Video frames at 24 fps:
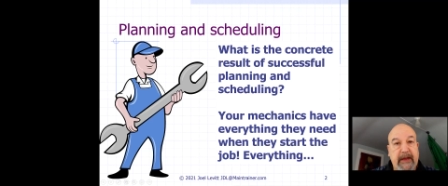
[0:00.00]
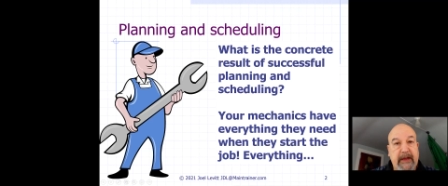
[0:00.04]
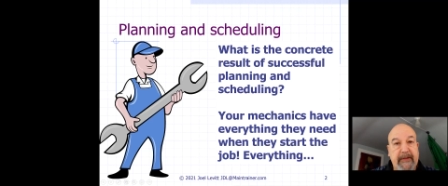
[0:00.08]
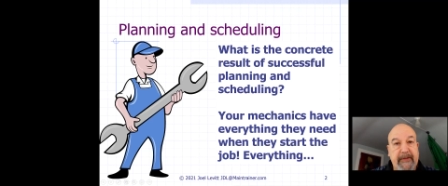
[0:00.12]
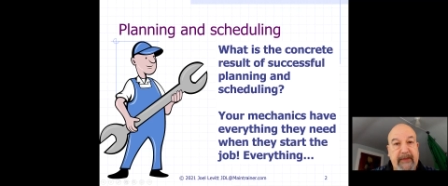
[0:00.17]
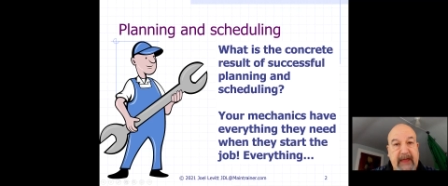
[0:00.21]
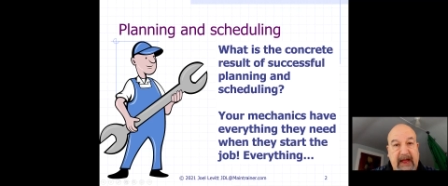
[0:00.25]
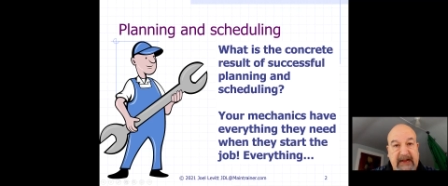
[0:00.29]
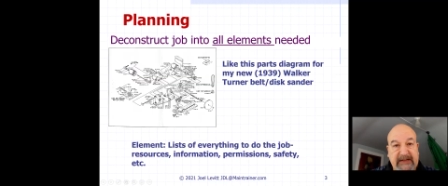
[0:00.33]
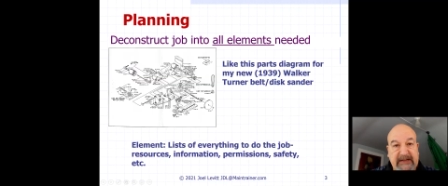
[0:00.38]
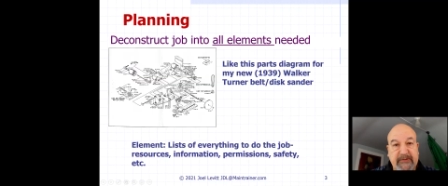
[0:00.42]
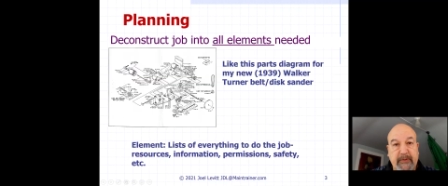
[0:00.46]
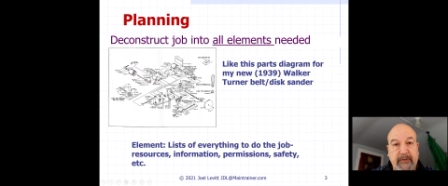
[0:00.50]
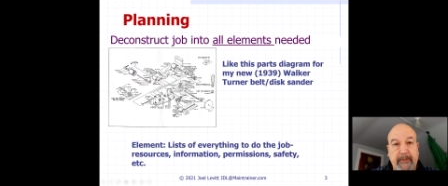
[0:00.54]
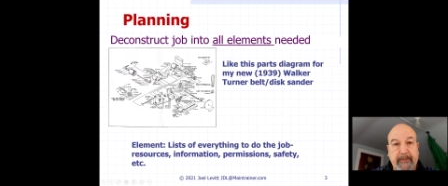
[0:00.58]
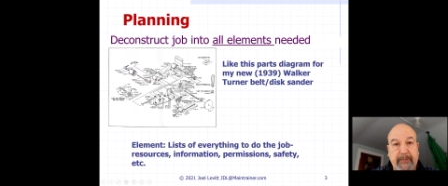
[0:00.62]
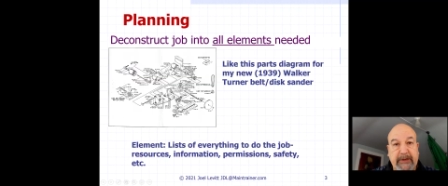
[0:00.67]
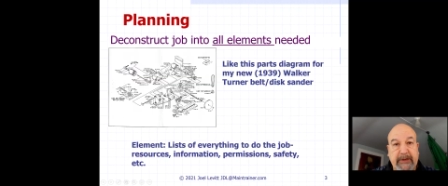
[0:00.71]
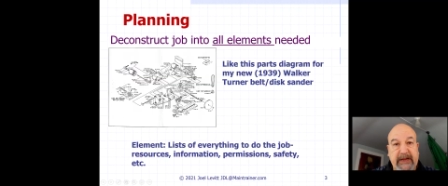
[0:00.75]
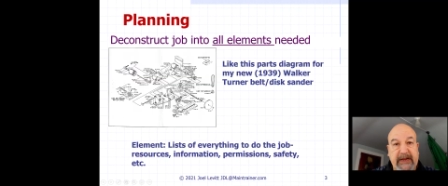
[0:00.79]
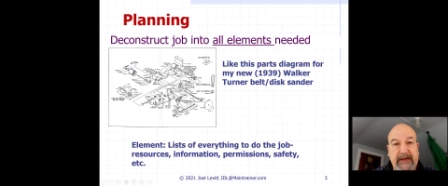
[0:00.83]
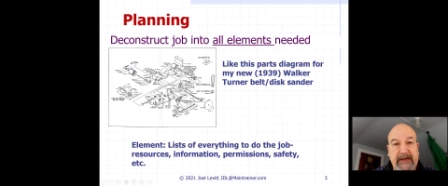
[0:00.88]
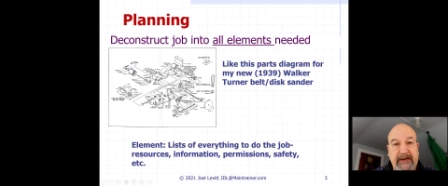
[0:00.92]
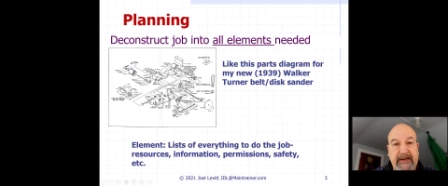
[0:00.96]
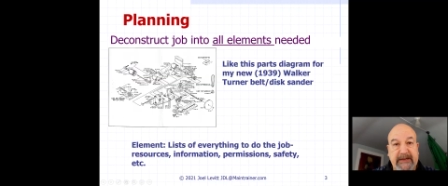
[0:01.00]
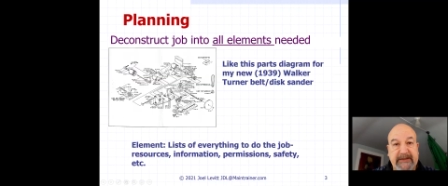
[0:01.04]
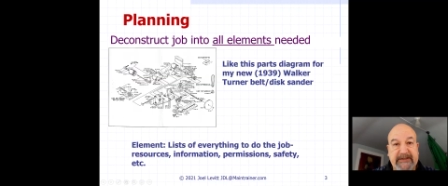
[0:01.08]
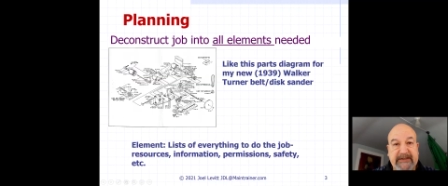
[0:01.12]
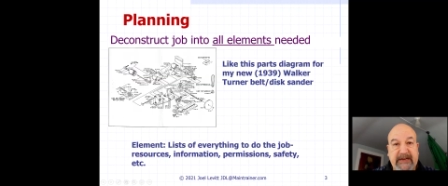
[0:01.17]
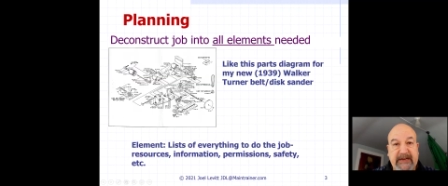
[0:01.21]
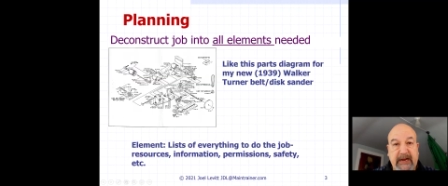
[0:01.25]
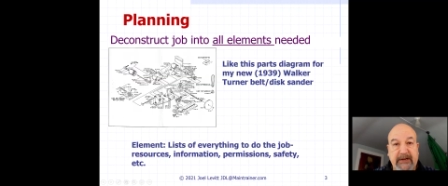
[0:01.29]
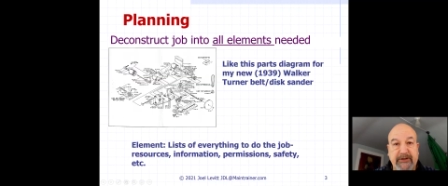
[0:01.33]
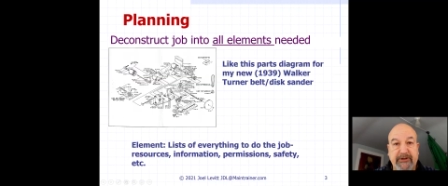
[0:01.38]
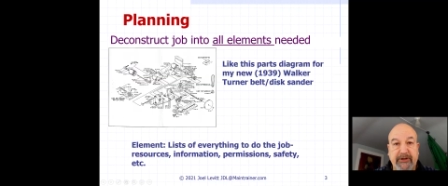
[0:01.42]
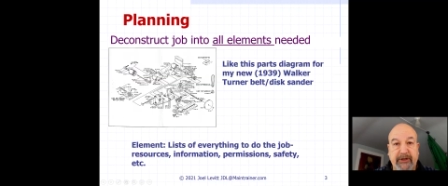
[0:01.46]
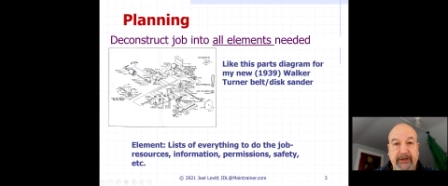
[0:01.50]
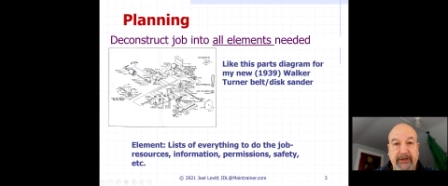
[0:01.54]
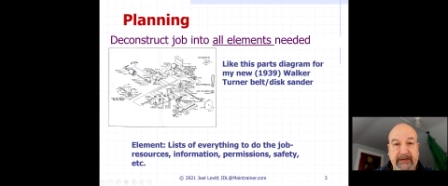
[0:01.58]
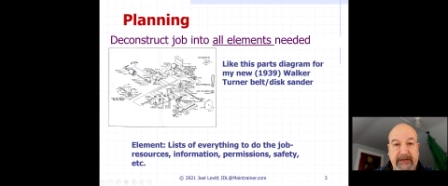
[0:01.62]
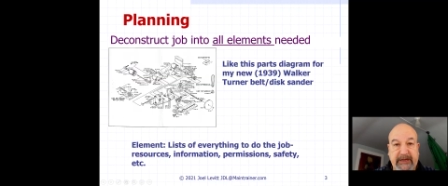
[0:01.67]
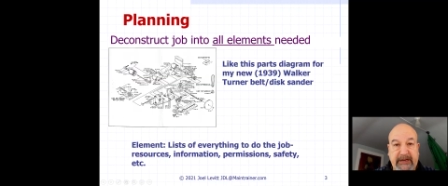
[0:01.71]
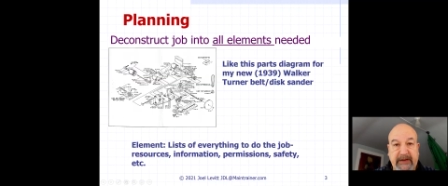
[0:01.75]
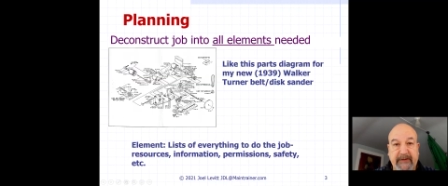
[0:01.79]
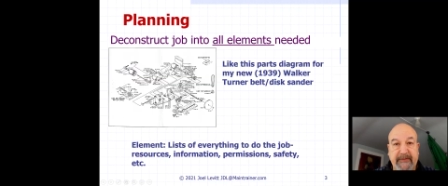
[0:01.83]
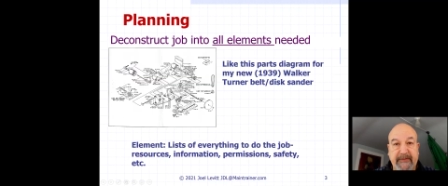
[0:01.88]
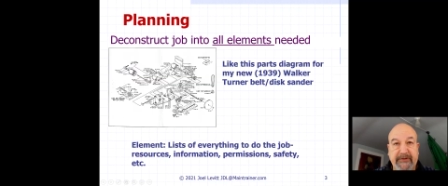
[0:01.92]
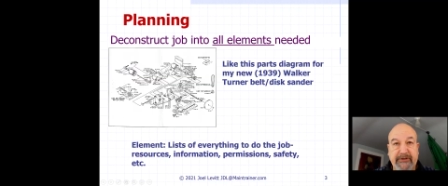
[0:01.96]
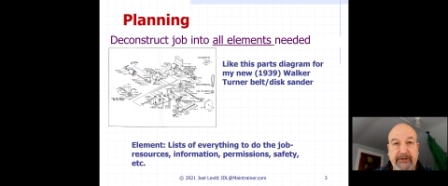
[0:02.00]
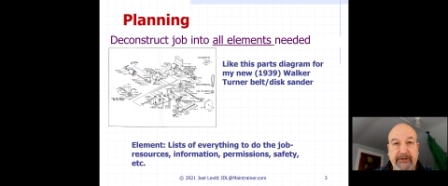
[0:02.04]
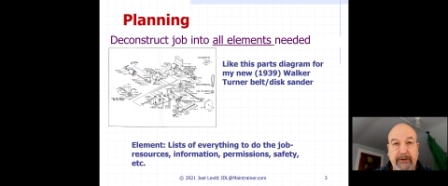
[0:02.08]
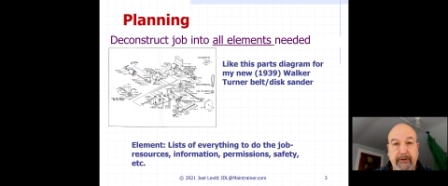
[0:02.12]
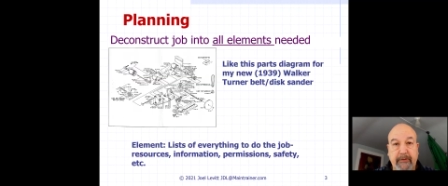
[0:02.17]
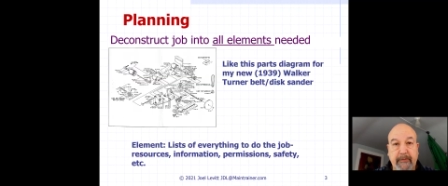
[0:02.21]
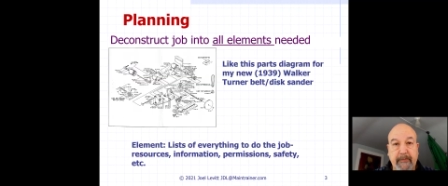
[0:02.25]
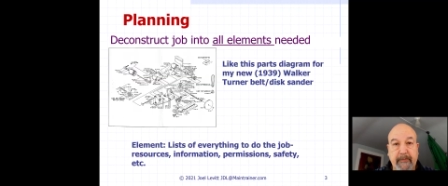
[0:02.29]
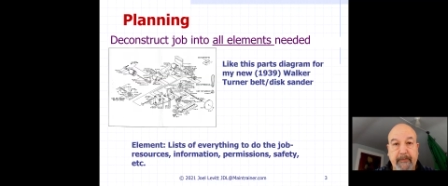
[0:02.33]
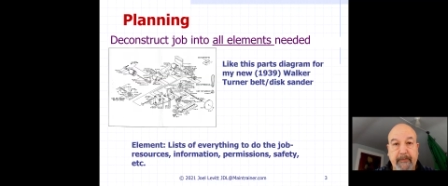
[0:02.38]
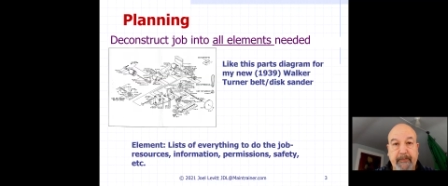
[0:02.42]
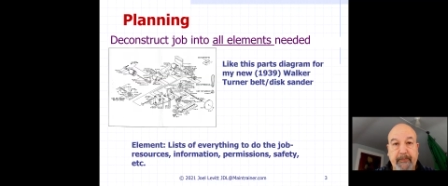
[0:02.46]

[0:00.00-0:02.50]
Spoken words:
That's what planning and scheduling gives you.